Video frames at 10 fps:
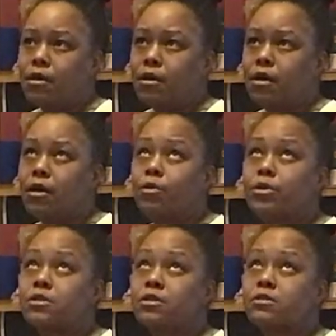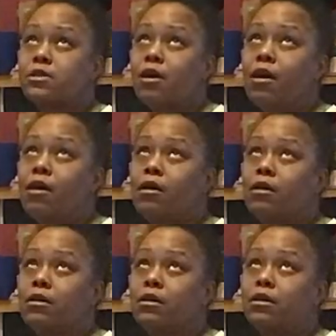what's those
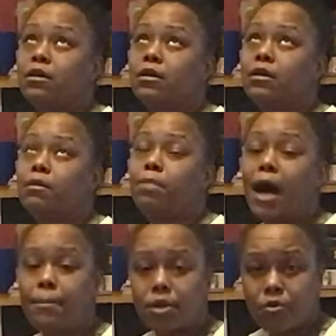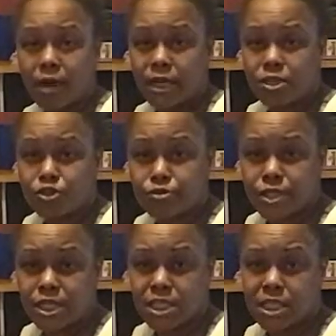called, pomegranate
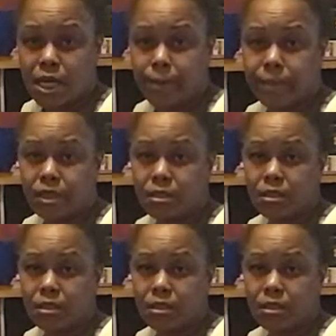trees coming,